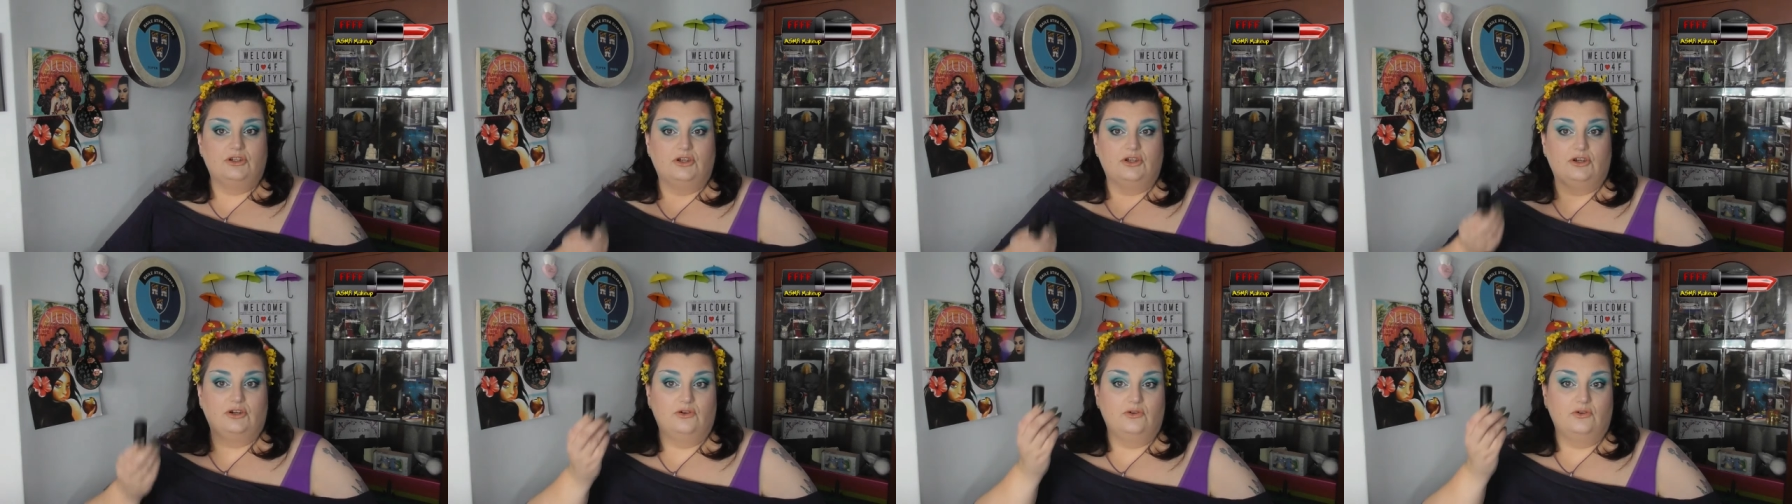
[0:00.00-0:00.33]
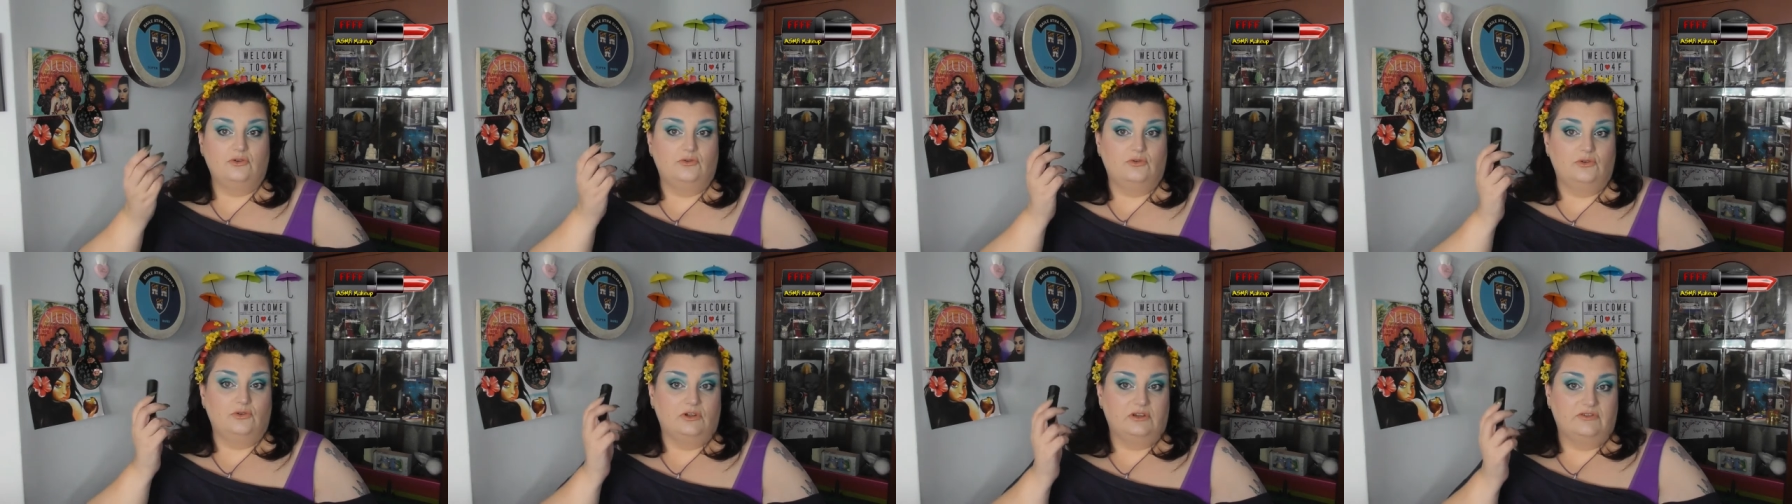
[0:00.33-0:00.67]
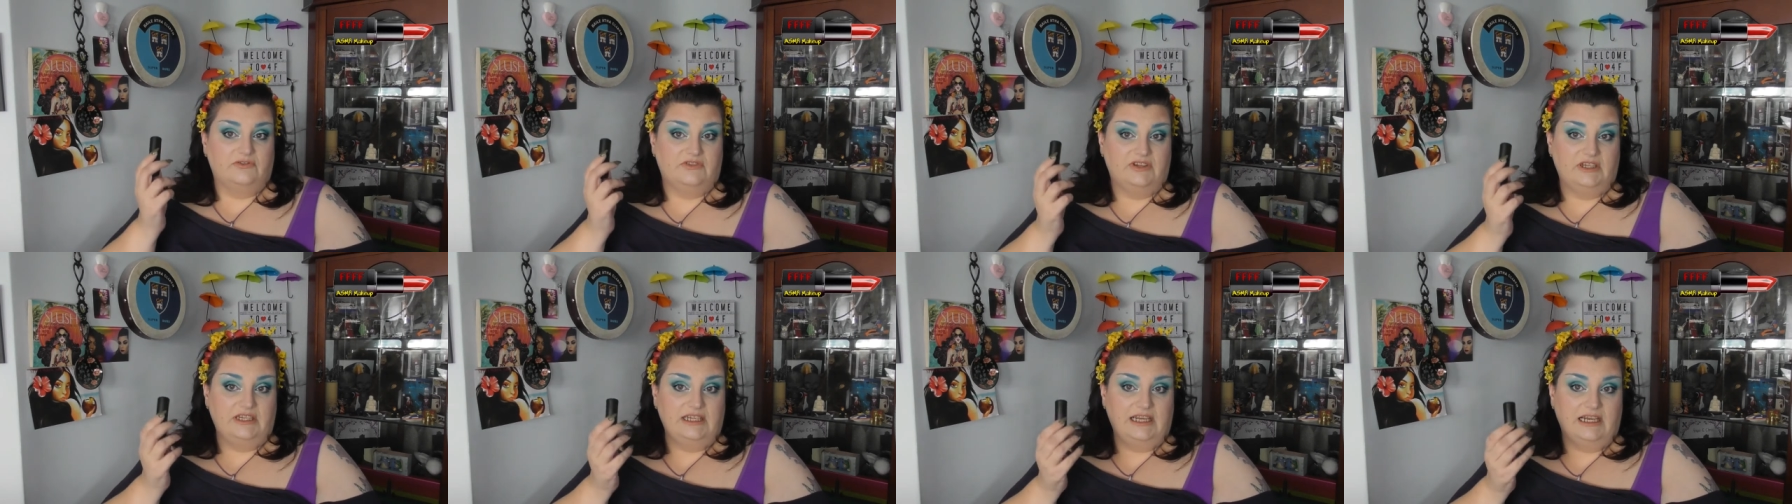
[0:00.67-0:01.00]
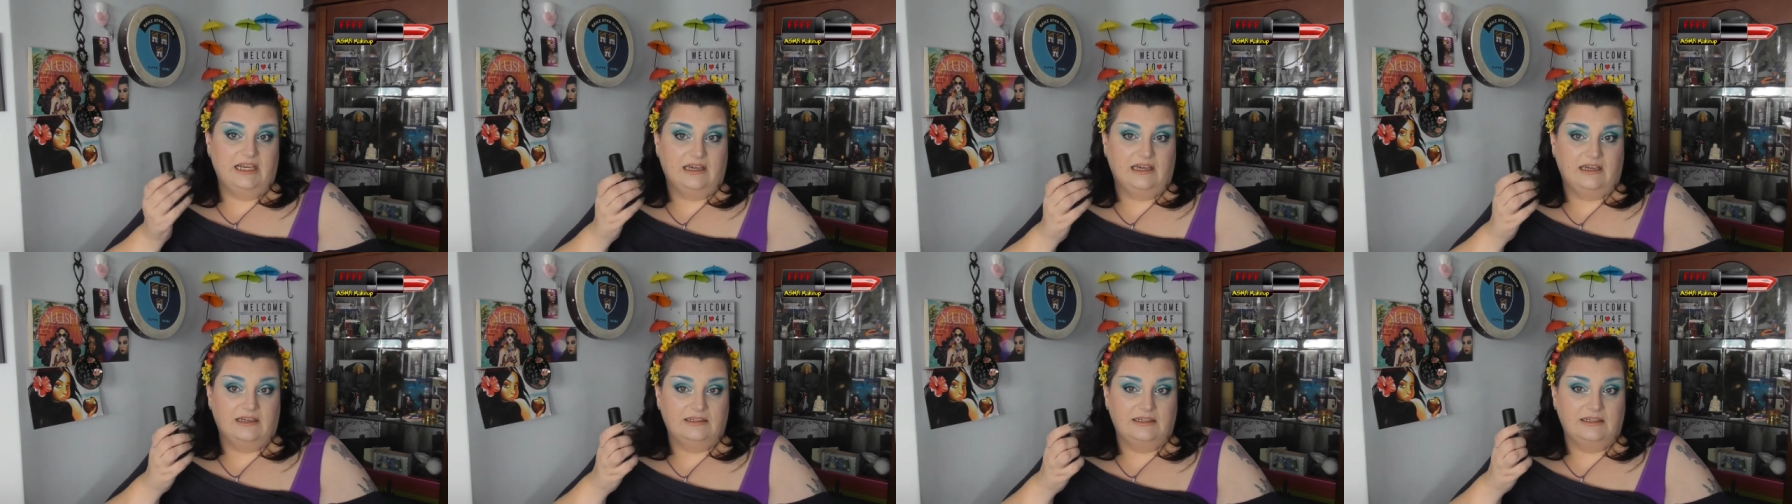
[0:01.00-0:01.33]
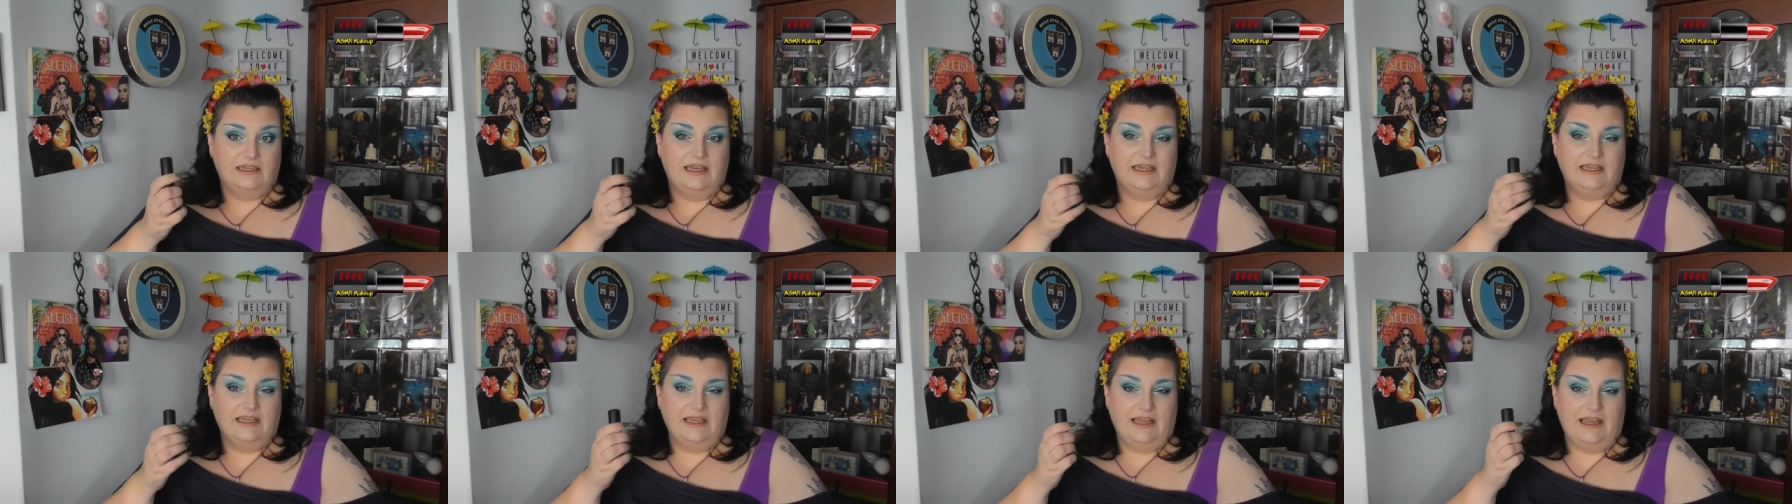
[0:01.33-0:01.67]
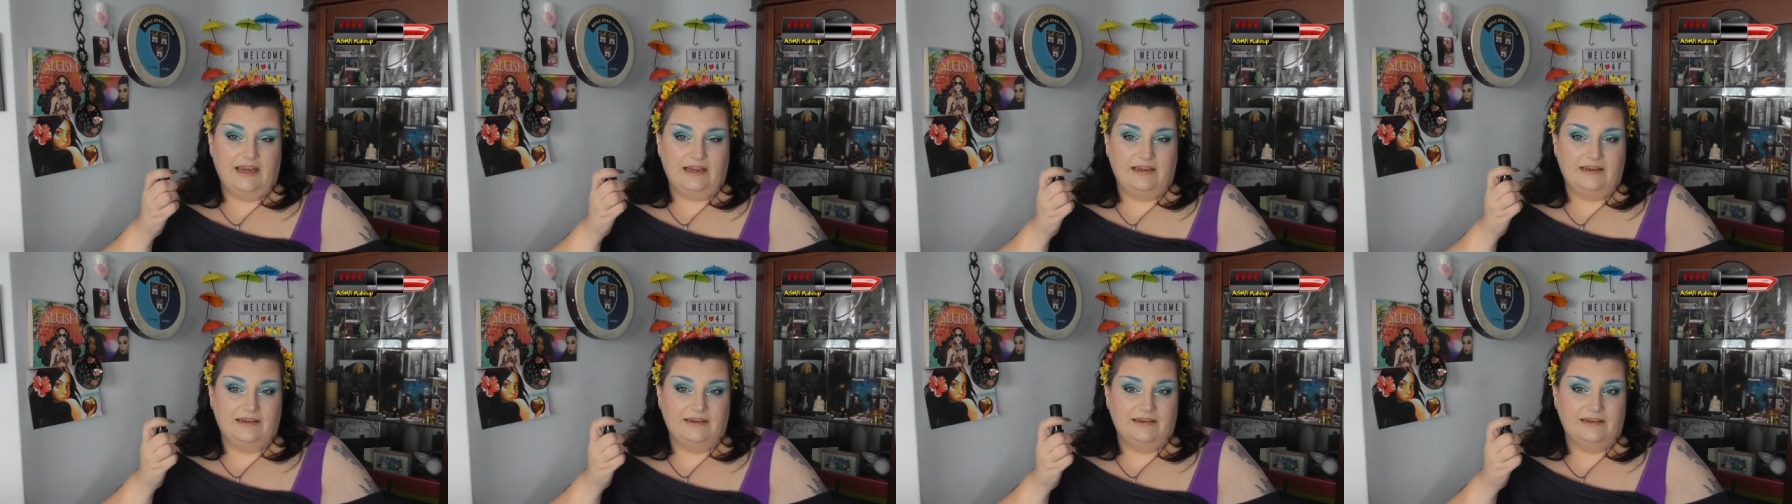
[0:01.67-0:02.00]
Cool Vanilla.
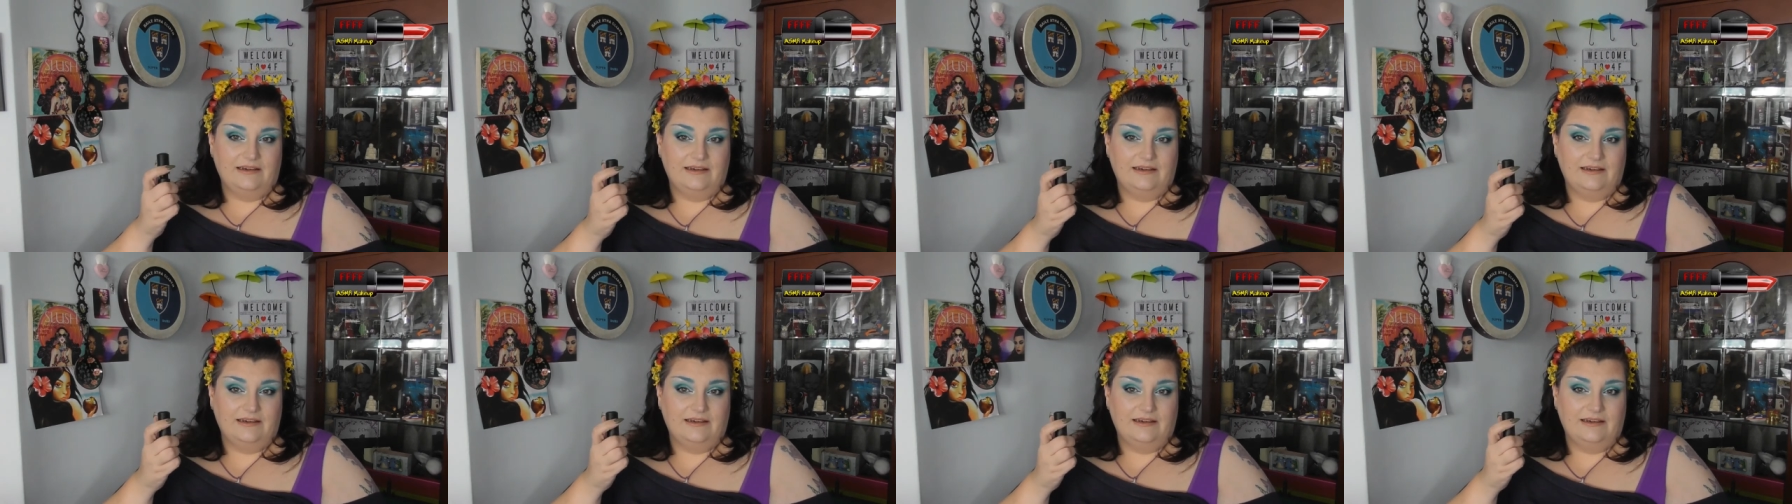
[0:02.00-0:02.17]
Again,